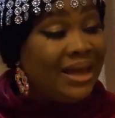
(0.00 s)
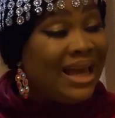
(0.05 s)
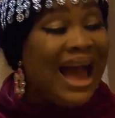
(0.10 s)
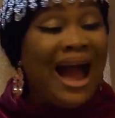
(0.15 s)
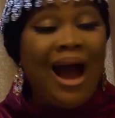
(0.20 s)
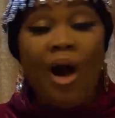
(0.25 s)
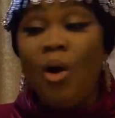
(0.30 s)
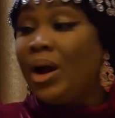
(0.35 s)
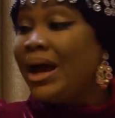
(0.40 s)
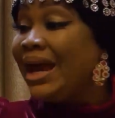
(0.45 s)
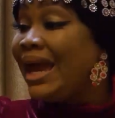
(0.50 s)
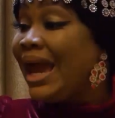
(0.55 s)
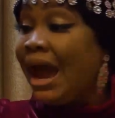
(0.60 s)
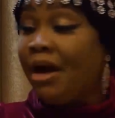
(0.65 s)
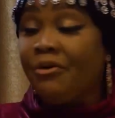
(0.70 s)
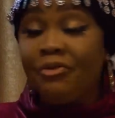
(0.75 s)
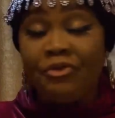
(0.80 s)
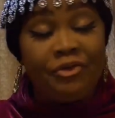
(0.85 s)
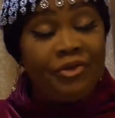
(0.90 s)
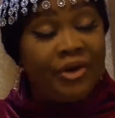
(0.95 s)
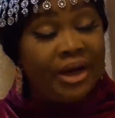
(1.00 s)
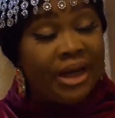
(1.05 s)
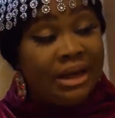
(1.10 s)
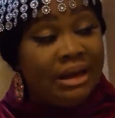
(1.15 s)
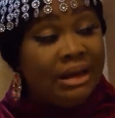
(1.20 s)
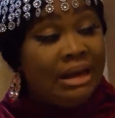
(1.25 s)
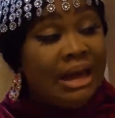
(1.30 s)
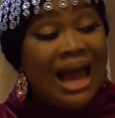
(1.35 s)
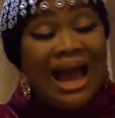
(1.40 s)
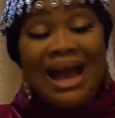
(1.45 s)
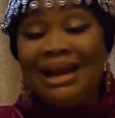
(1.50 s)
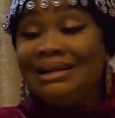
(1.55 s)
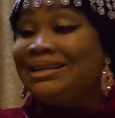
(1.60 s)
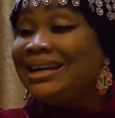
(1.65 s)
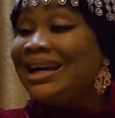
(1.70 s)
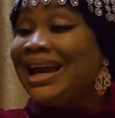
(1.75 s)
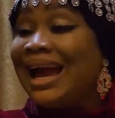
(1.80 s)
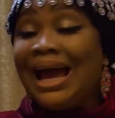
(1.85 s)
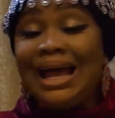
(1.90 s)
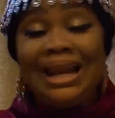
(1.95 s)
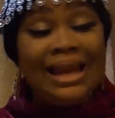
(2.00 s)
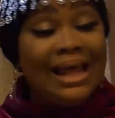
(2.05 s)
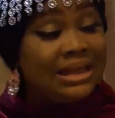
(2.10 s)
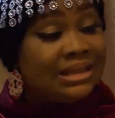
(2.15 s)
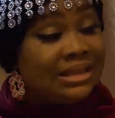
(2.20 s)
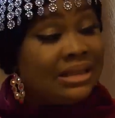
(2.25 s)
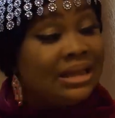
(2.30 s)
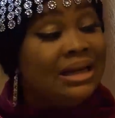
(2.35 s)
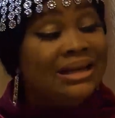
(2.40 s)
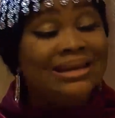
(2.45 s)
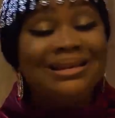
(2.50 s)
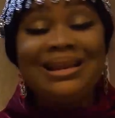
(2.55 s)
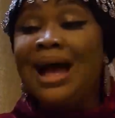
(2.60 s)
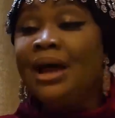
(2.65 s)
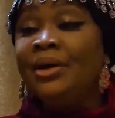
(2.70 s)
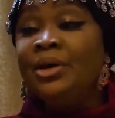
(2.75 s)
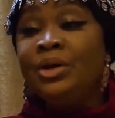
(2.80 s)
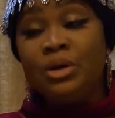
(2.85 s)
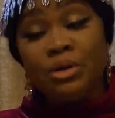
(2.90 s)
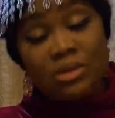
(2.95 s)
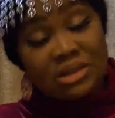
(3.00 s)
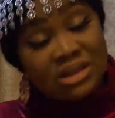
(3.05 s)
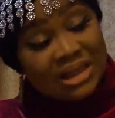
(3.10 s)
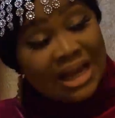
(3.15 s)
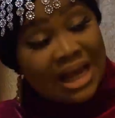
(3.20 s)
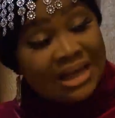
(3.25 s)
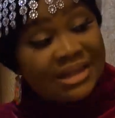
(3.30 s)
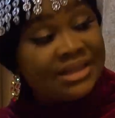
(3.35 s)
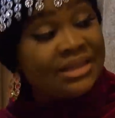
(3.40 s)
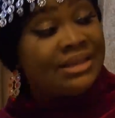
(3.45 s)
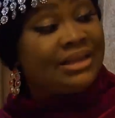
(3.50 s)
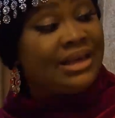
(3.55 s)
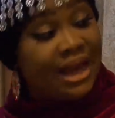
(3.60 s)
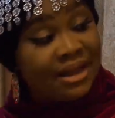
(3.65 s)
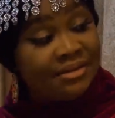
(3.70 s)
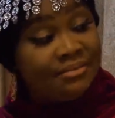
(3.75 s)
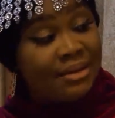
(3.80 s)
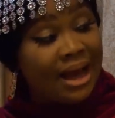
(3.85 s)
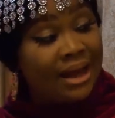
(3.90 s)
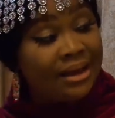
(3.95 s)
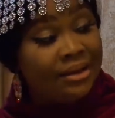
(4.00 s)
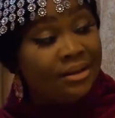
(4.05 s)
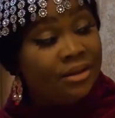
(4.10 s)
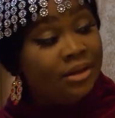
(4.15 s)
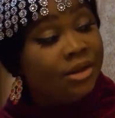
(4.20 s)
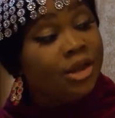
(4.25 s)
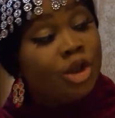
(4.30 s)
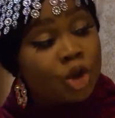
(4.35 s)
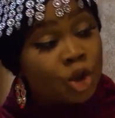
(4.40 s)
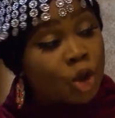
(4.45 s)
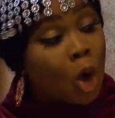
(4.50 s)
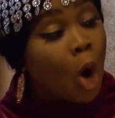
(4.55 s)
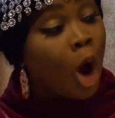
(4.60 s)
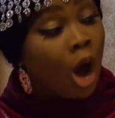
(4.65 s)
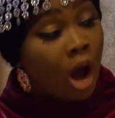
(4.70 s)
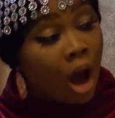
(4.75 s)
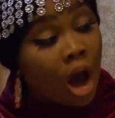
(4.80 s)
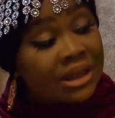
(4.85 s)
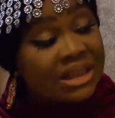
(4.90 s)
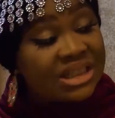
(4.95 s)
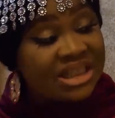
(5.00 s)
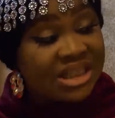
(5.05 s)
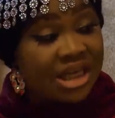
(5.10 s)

me how carefree and careless that useless gate man, the so-called